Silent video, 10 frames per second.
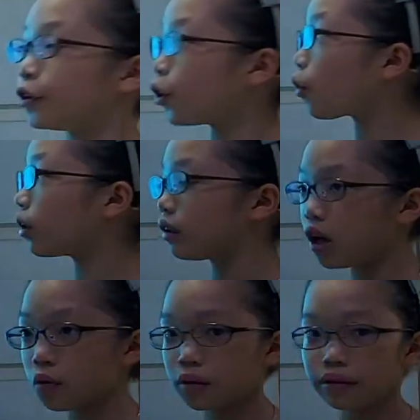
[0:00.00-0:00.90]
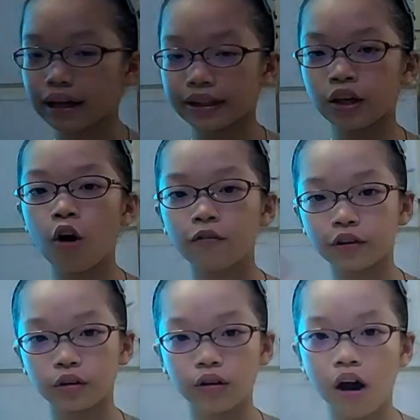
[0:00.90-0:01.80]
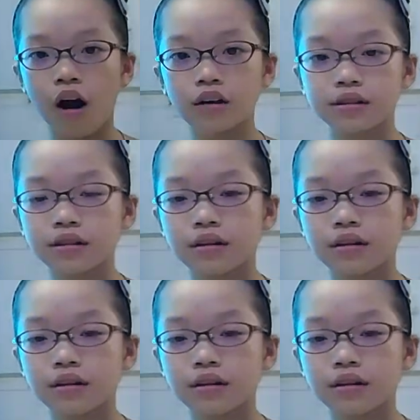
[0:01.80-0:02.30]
your loan, like the overall cost.